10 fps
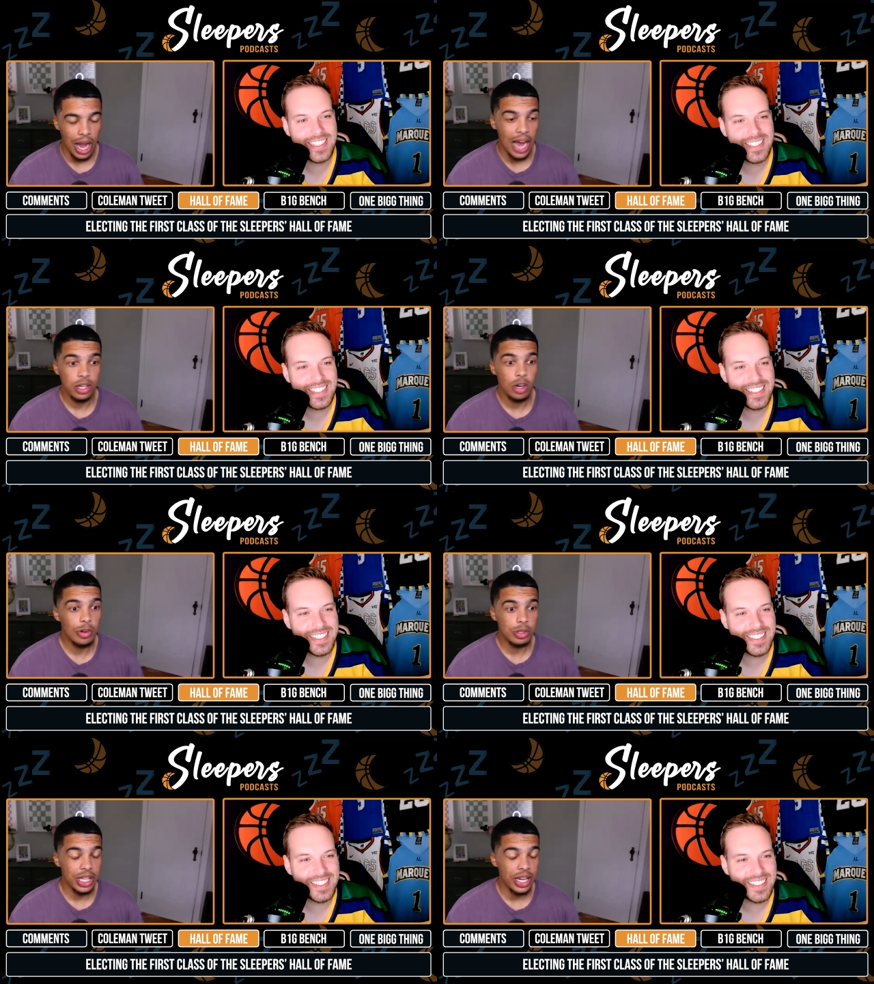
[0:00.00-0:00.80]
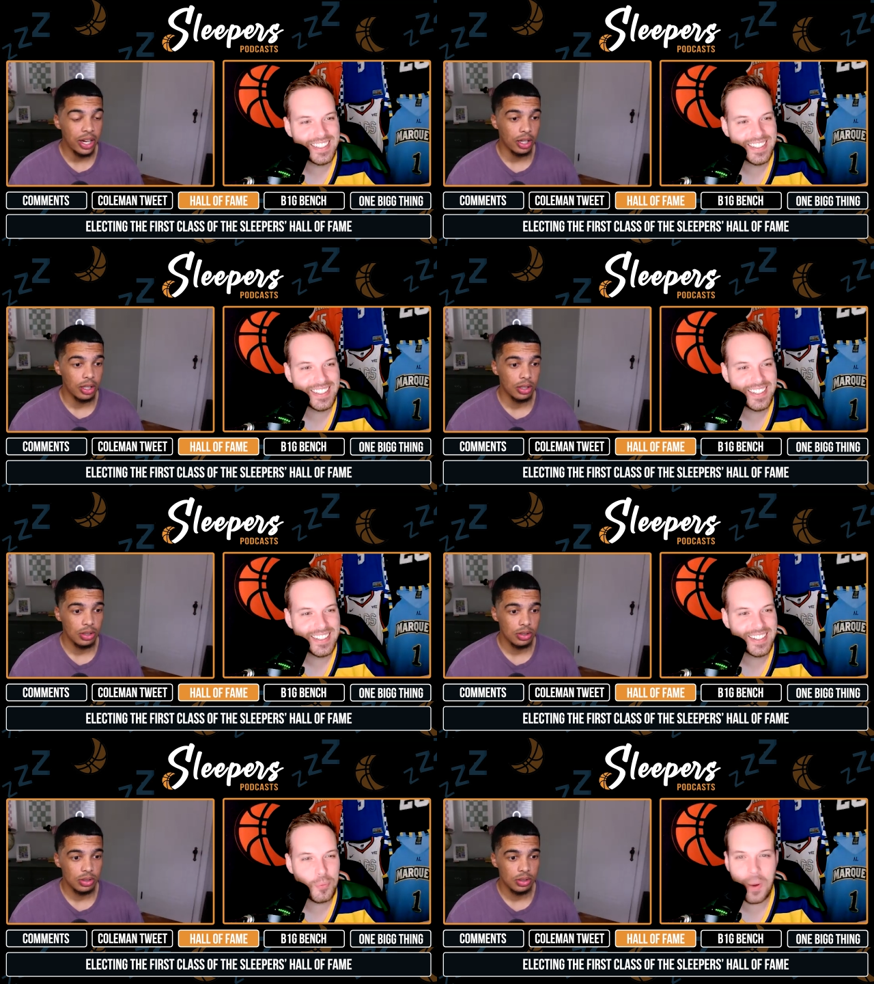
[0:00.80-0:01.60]
Speaker 1: I didn't know it was there.
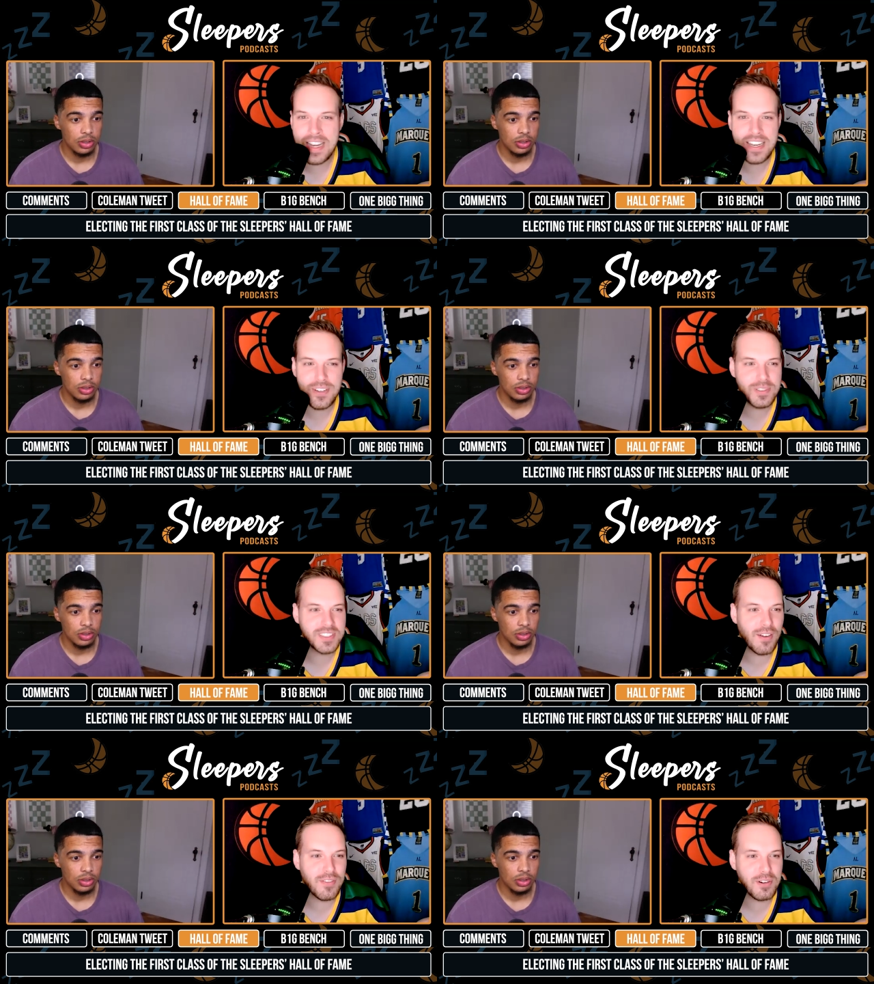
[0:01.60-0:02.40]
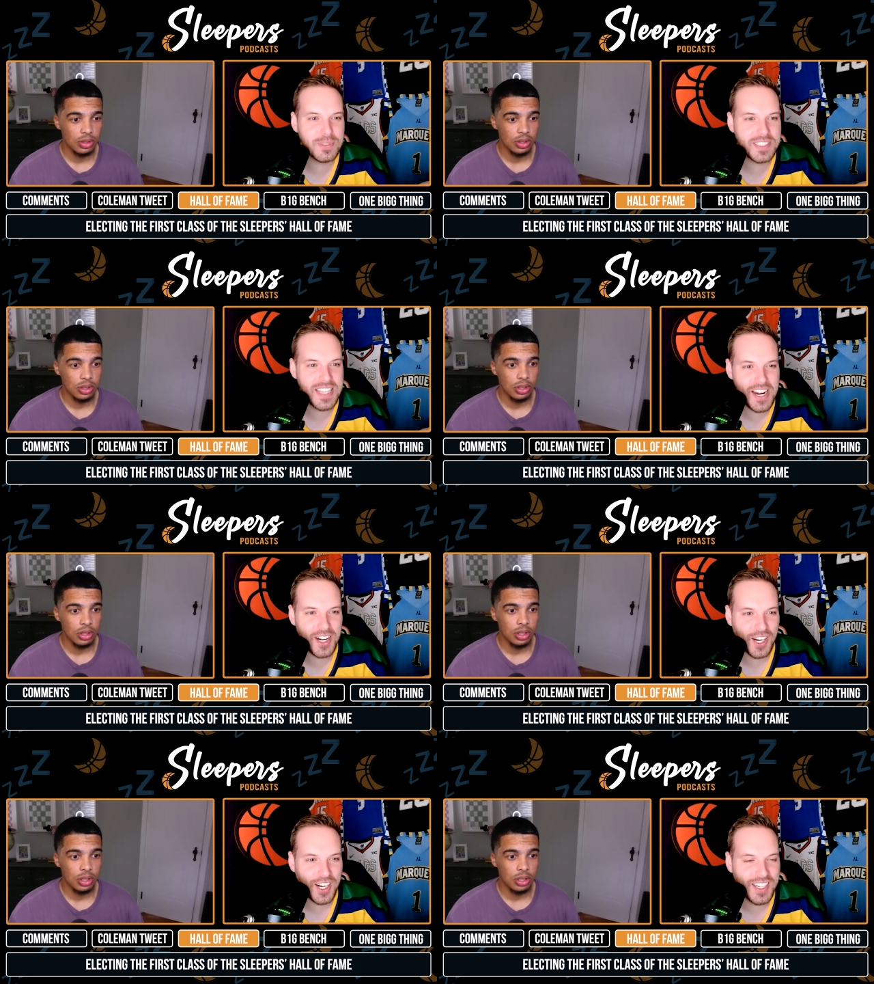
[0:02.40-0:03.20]
When did you discover it was
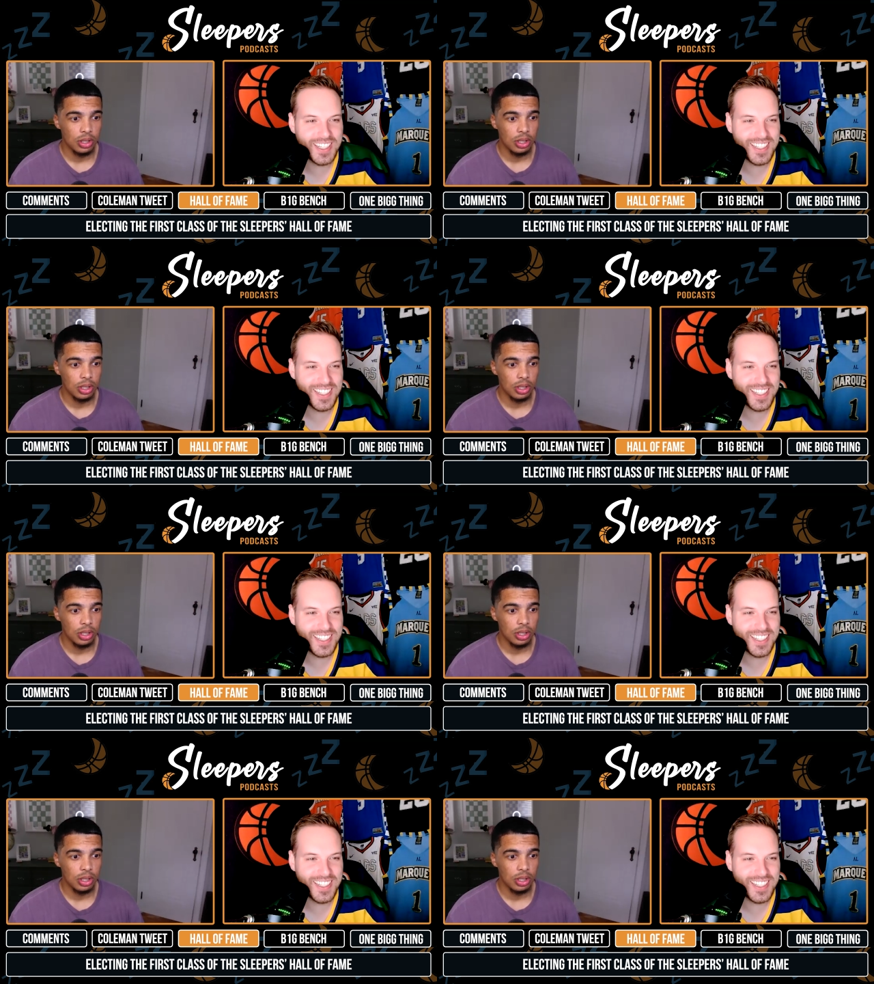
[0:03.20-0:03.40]
there?